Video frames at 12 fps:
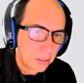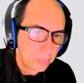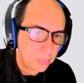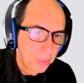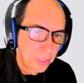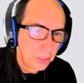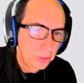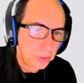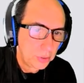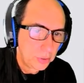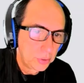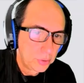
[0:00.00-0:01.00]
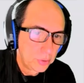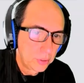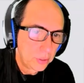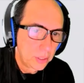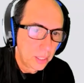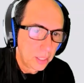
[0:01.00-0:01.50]
picture.
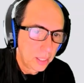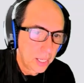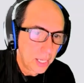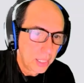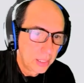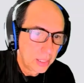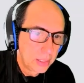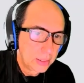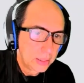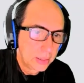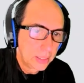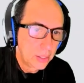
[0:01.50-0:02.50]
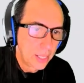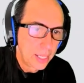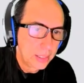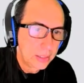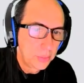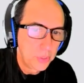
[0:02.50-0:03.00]
Again, this is the
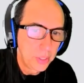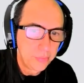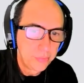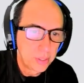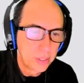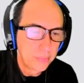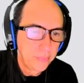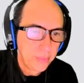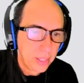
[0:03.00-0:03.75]
lazy river,